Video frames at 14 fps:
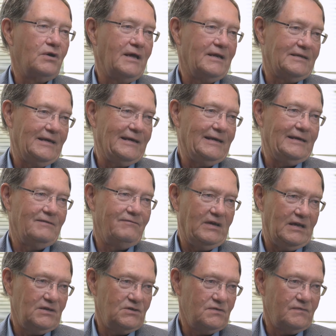not taking
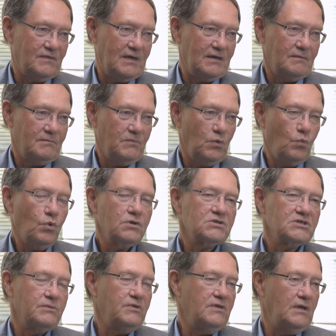advantage of that. But what are
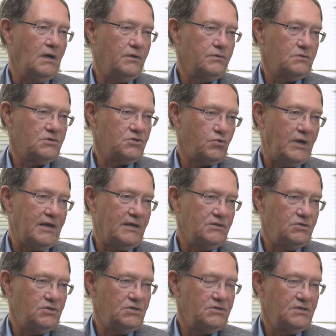some of the other
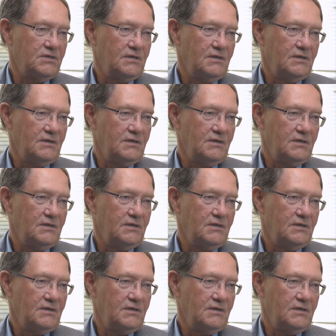strategies